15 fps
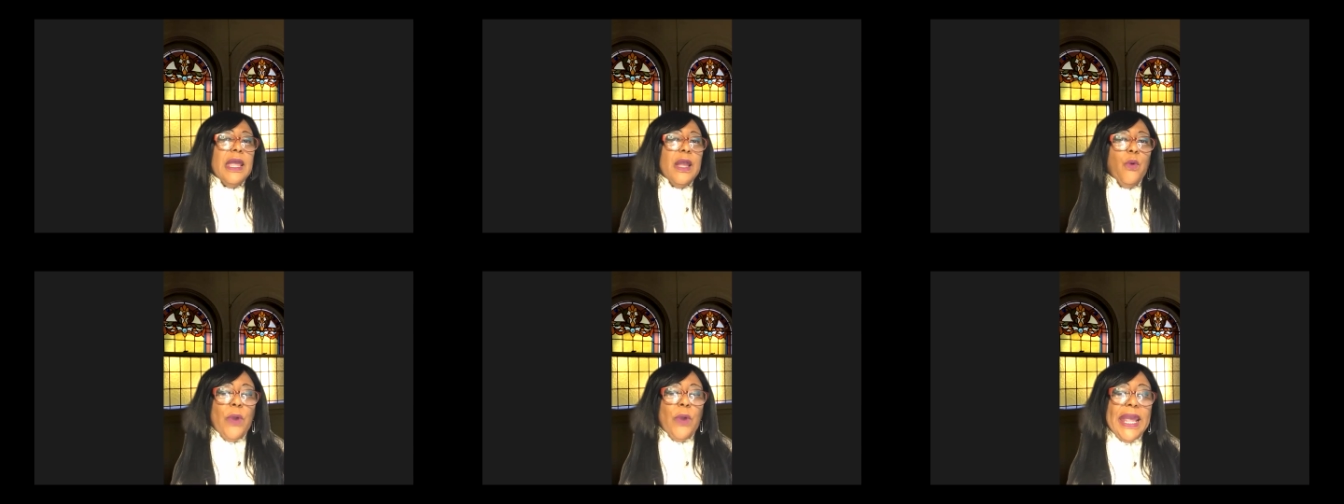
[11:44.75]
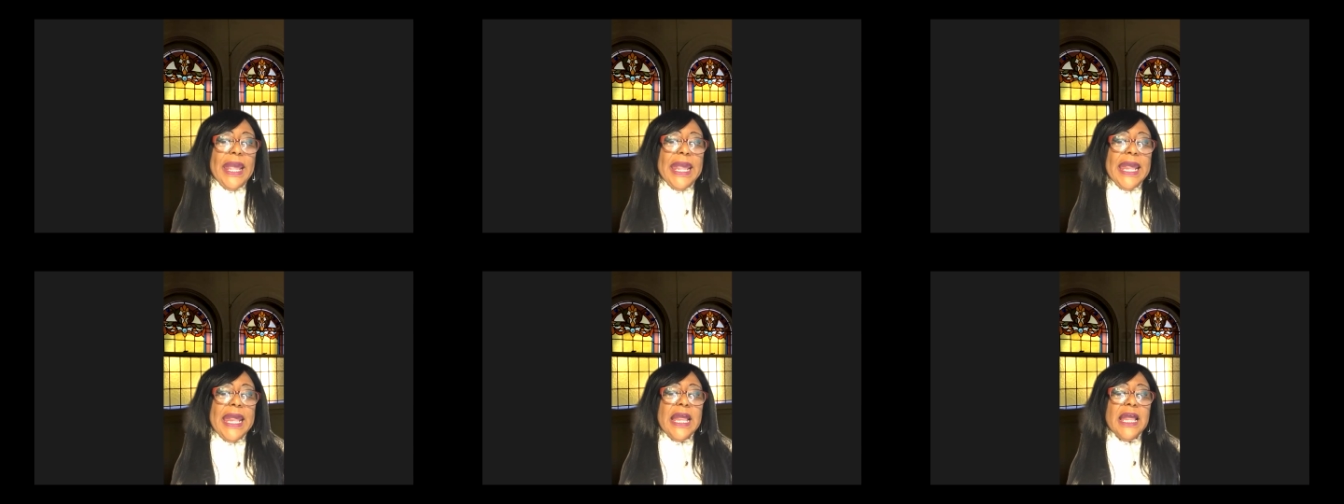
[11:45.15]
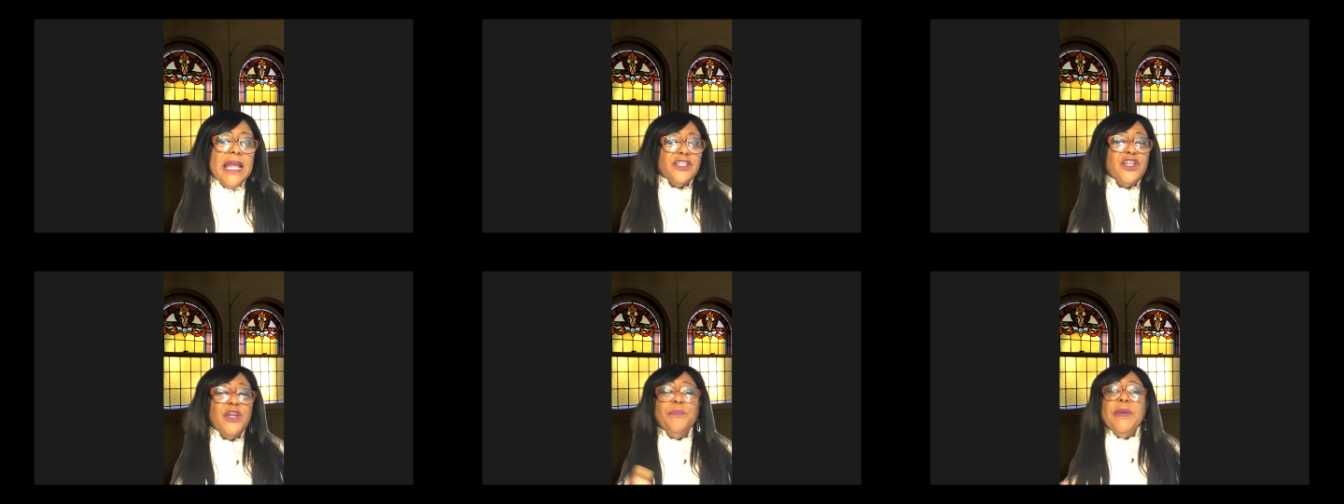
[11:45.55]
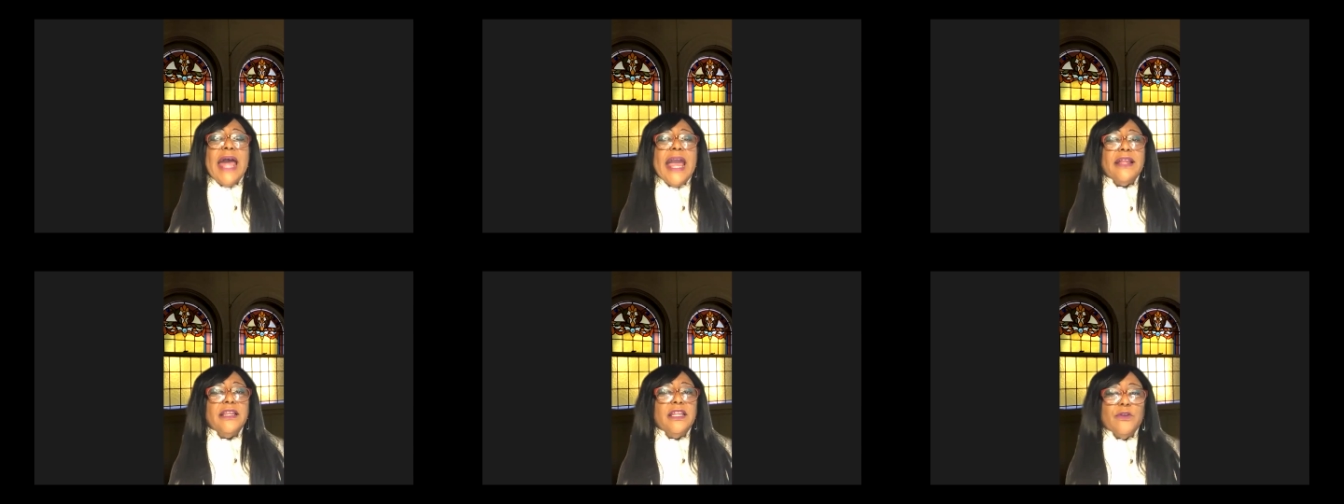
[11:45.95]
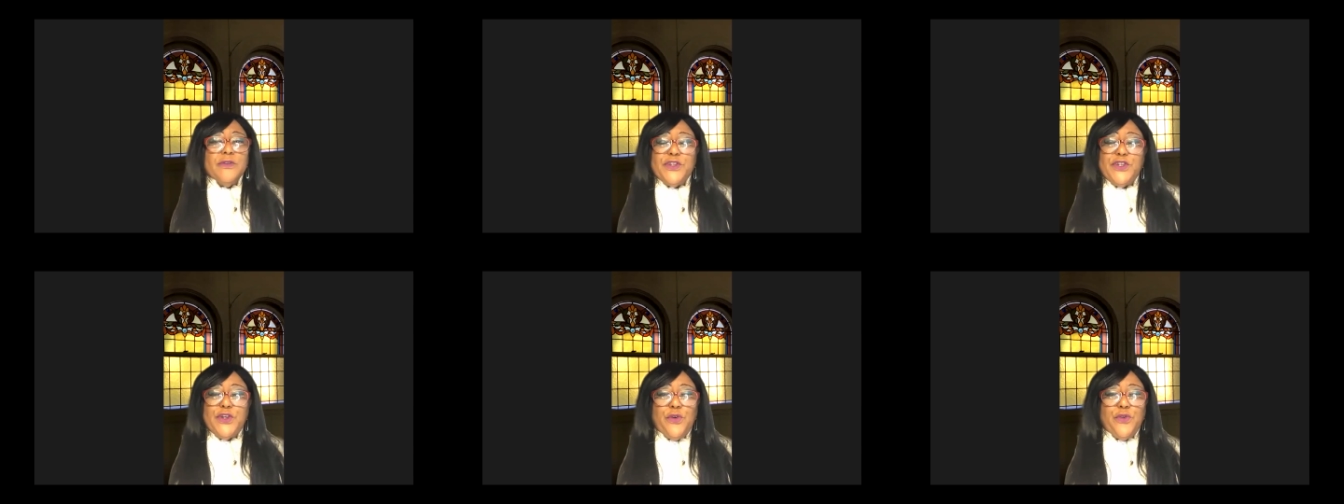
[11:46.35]
We should be like little
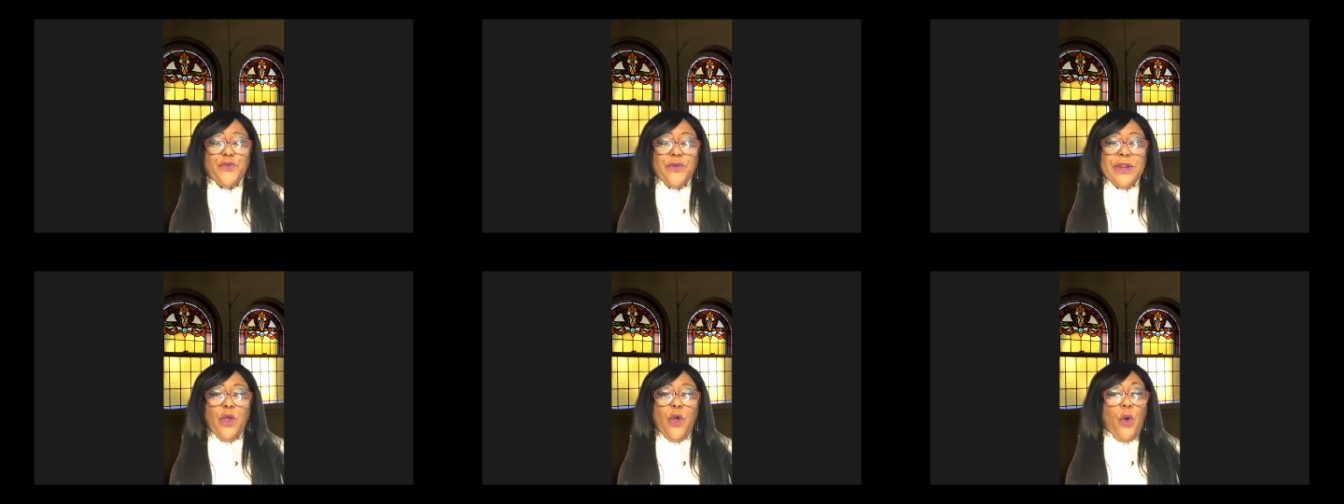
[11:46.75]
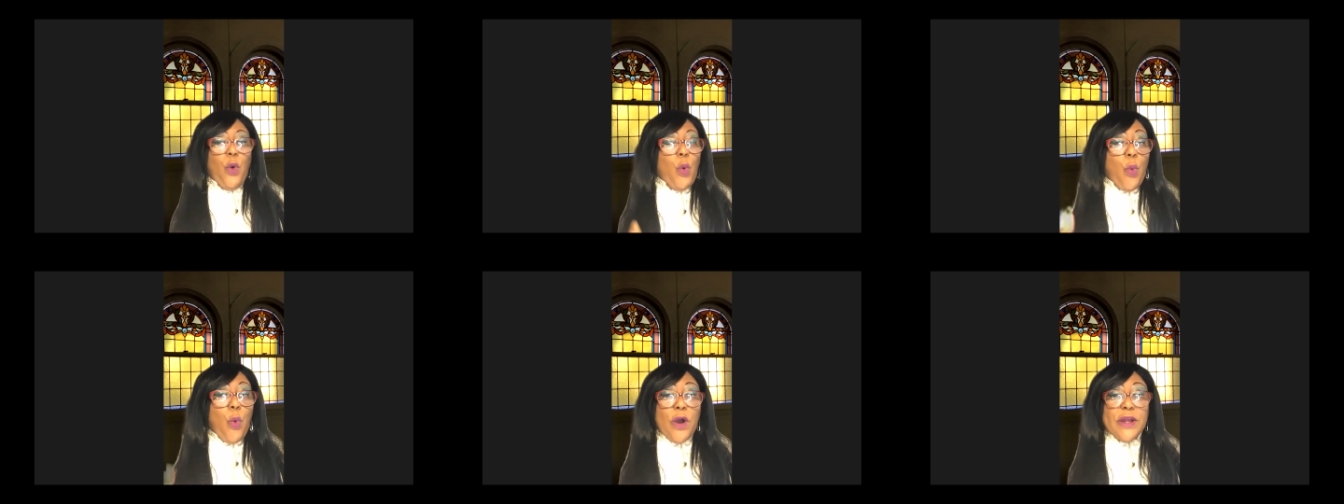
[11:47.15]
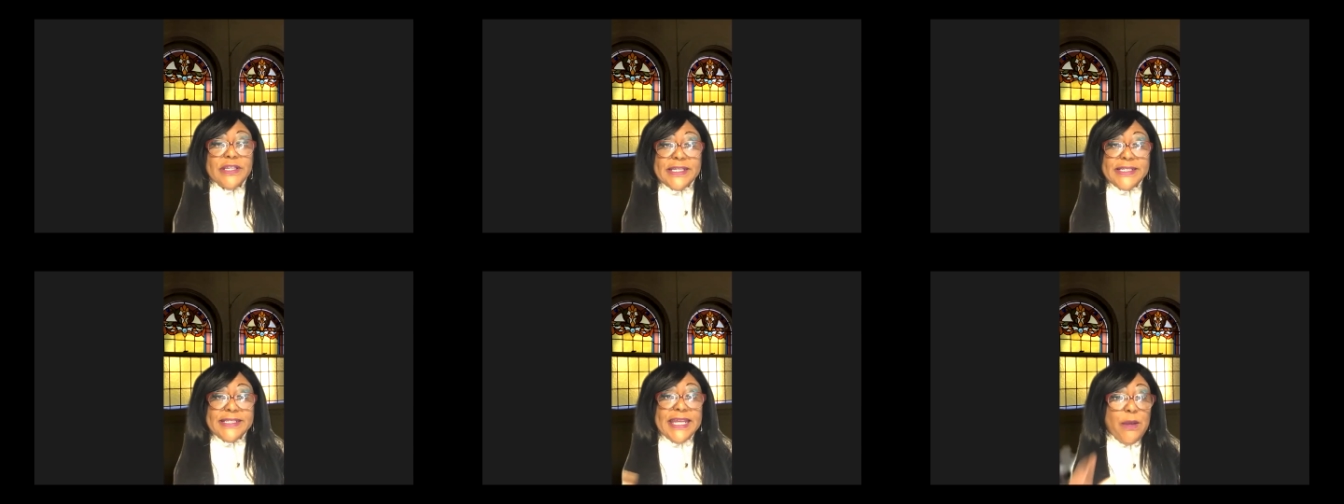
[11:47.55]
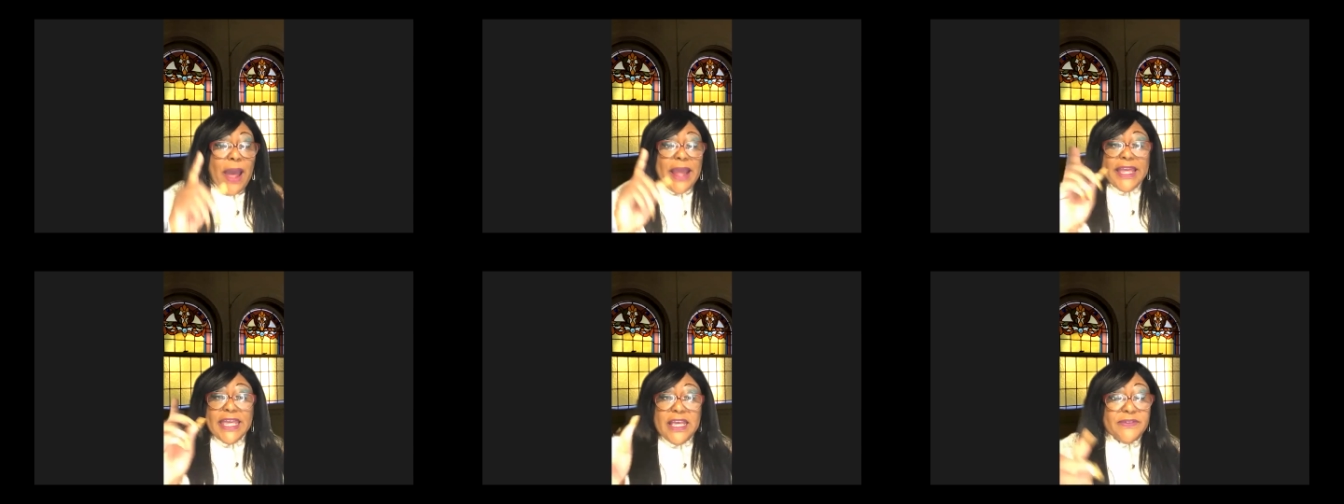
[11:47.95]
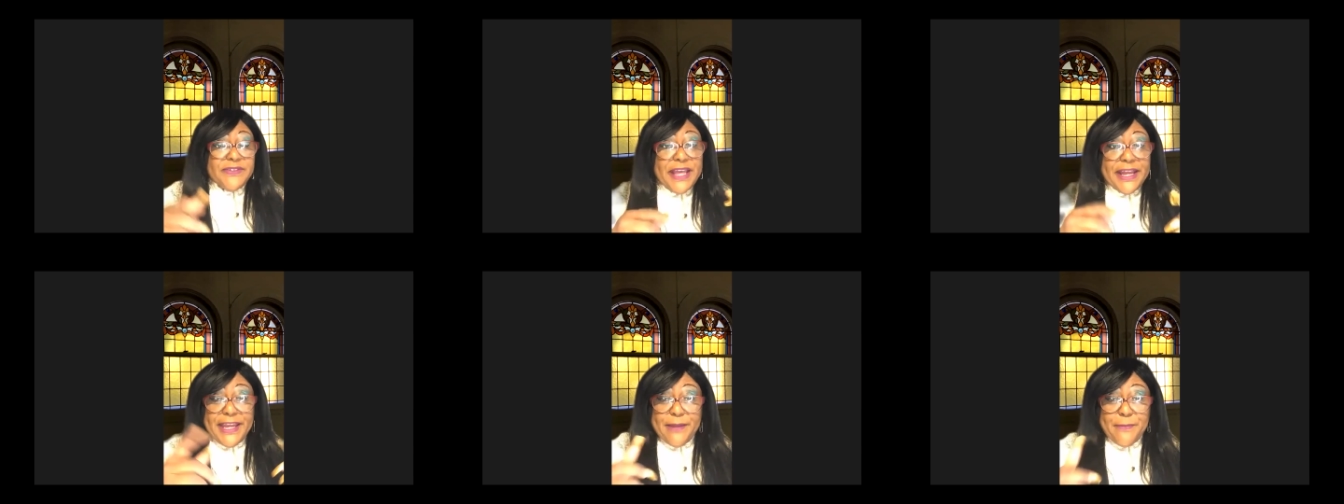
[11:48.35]
children who want to see what gifts
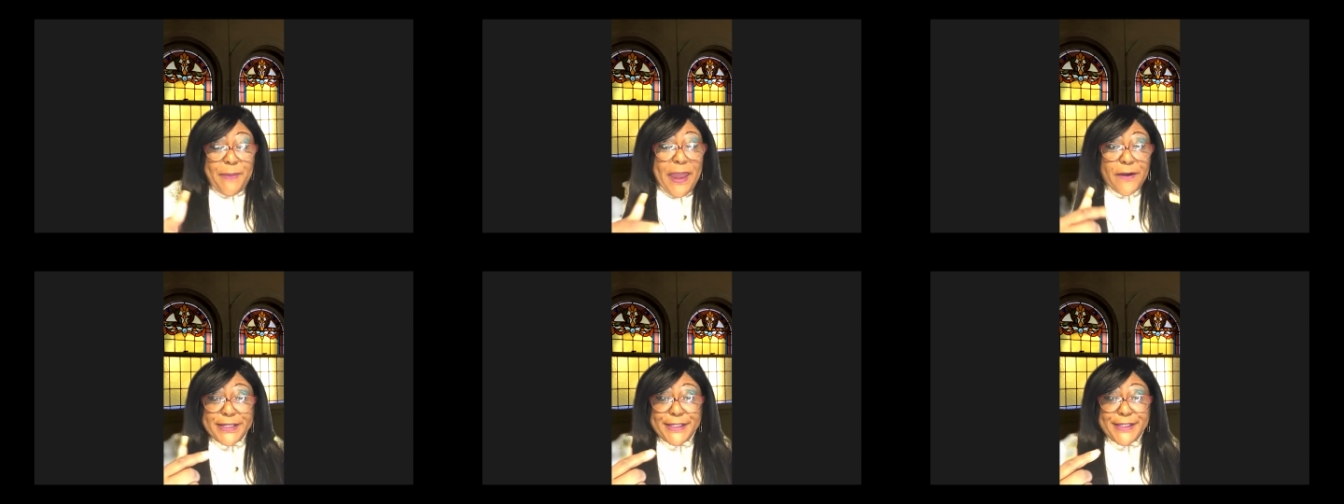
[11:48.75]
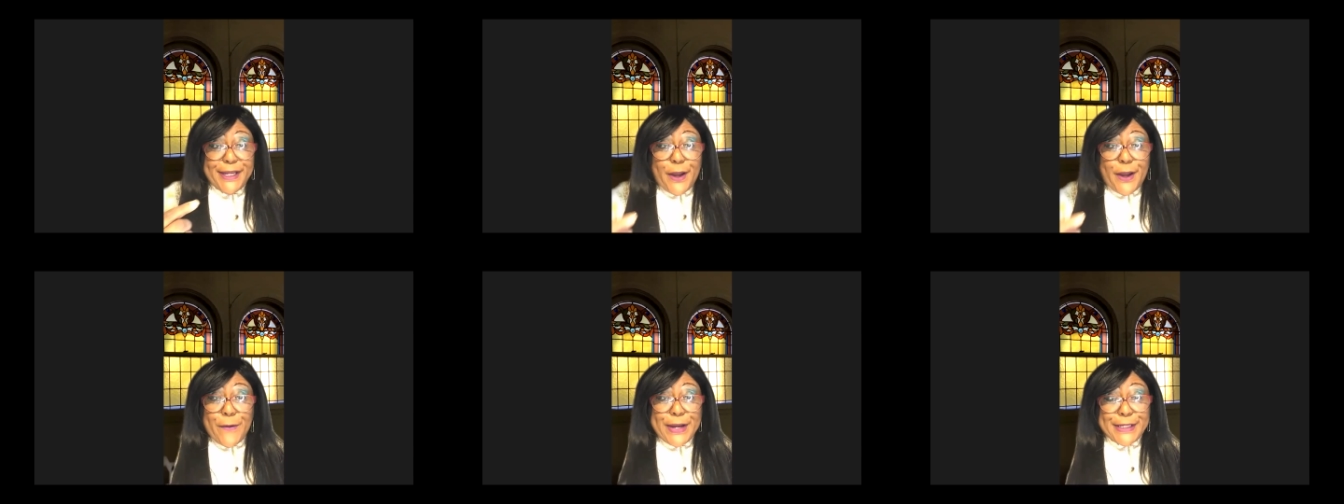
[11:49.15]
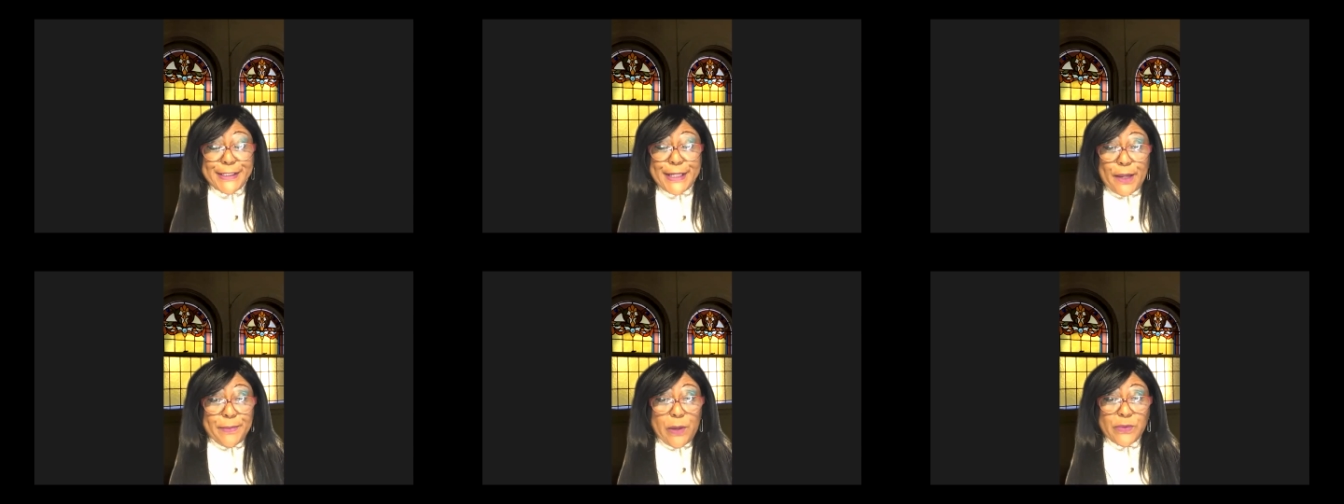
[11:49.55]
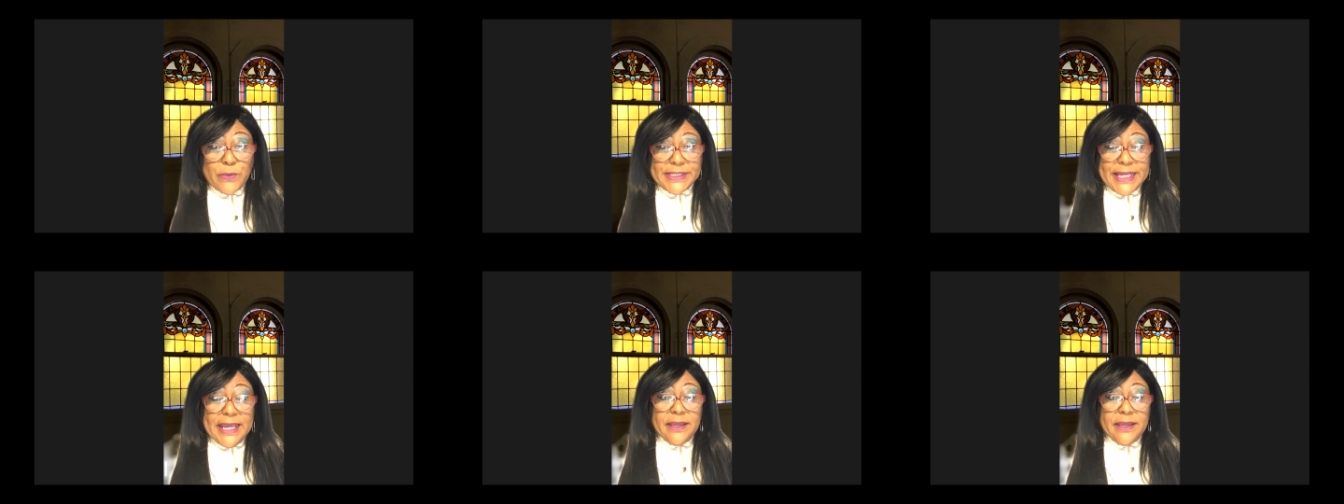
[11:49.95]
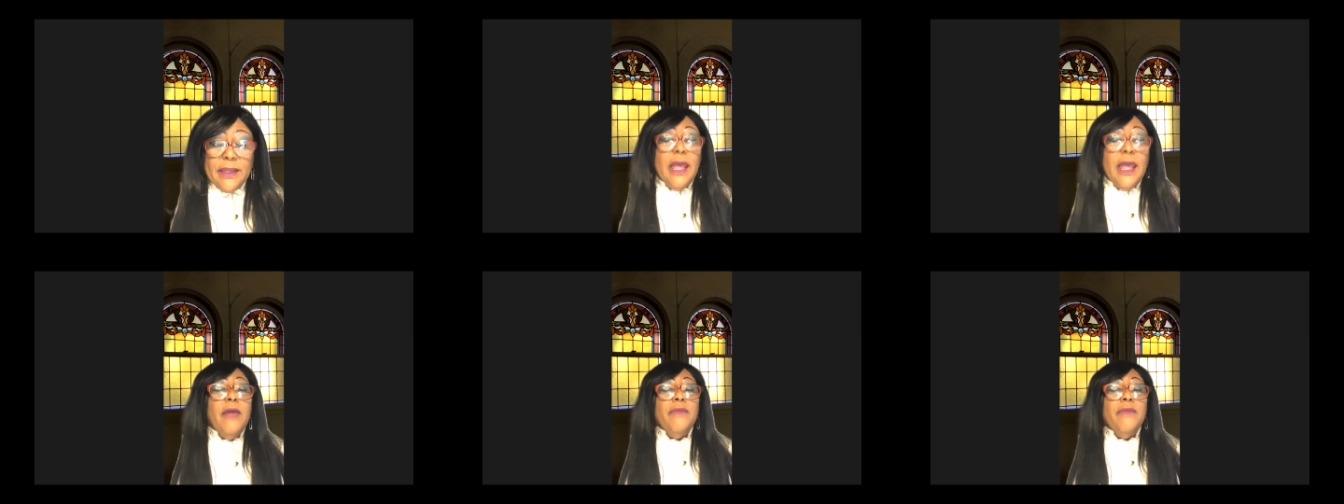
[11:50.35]
they did, parents didn't already tell them they was getting.